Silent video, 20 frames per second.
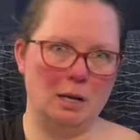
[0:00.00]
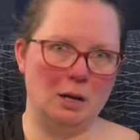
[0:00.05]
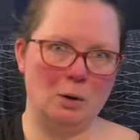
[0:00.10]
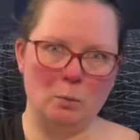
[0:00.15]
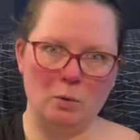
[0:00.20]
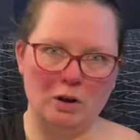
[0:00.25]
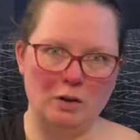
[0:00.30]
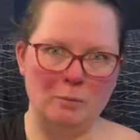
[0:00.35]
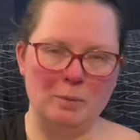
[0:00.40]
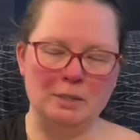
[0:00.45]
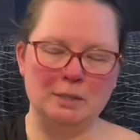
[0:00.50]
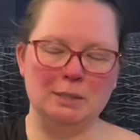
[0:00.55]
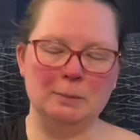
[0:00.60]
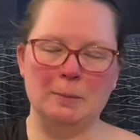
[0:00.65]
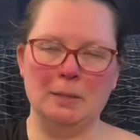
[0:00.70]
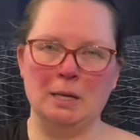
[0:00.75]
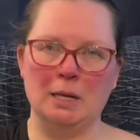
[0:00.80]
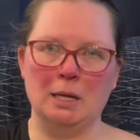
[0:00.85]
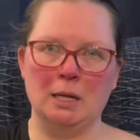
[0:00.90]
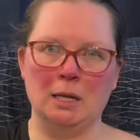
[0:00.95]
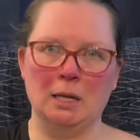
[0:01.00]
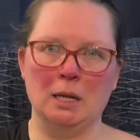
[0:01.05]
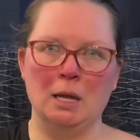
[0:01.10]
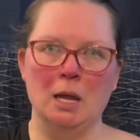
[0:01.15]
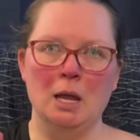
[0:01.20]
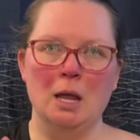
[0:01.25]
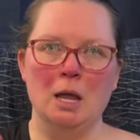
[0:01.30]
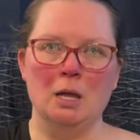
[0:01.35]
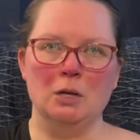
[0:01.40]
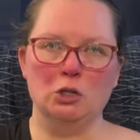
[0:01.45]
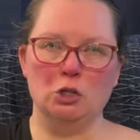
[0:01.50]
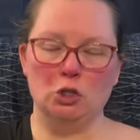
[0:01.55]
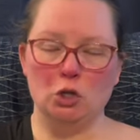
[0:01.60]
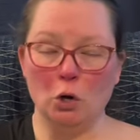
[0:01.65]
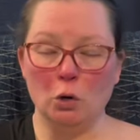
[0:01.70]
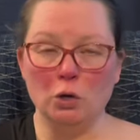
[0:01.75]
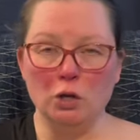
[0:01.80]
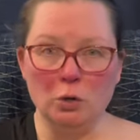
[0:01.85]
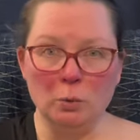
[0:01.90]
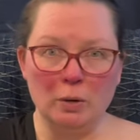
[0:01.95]
what I've been spinning,
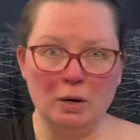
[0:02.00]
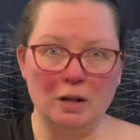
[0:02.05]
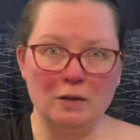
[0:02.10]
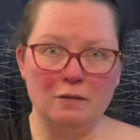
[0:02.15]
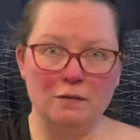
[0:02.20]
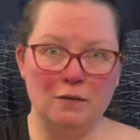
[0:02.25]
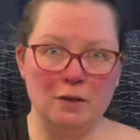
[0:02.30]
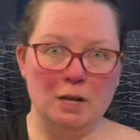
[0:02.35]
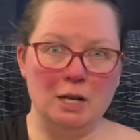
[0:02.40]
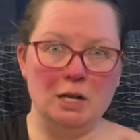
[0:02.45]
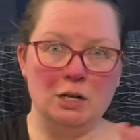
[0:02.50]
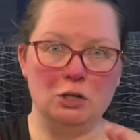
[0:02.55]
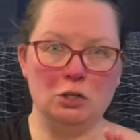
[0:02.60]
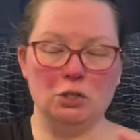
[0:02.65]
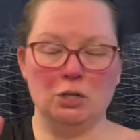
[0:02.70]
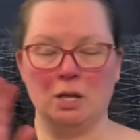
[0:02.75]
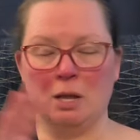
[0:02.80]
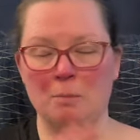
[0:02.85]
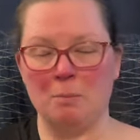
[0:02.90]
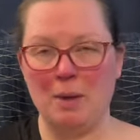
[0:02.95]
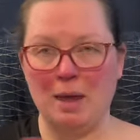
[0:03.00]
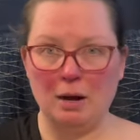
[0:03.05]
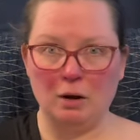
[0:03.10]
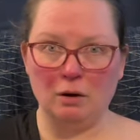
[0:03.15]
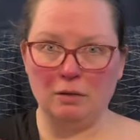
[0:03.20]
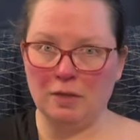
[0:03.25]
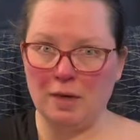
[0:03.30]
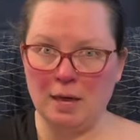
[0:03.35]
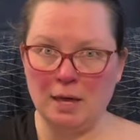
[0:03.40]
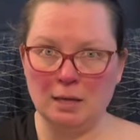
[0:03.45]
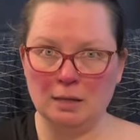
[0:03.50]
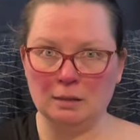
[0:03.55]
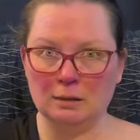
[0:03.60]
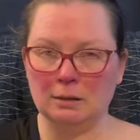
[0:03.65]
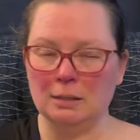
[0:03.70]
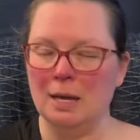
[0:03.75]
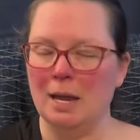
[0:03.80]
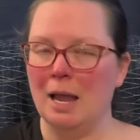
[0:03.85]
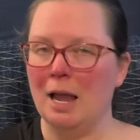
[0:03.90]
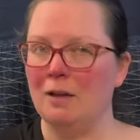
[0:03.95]
show you what I've finished, compare
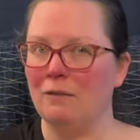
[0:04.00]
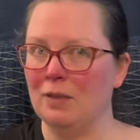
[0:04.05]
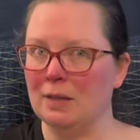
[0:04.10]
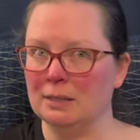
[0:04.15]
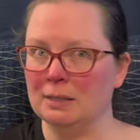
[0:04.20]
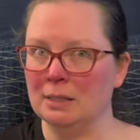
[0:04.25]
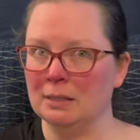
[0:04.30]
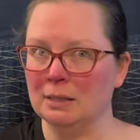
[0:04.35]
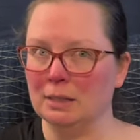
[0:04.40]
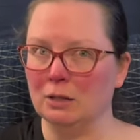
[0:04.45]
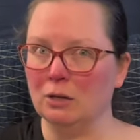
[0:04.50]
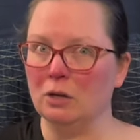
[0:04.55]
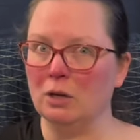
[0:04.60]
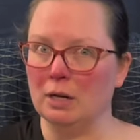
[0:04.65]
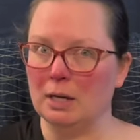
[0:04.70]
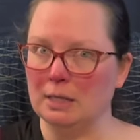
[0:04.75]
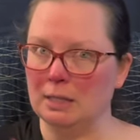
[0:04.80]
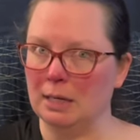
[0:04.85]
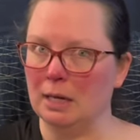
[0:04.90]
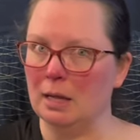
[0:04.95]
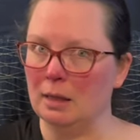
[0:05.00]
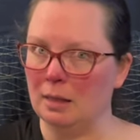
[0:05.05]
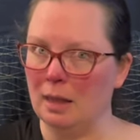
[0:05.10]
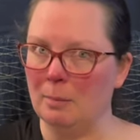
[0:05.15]
things. If that sounds like a good idea, let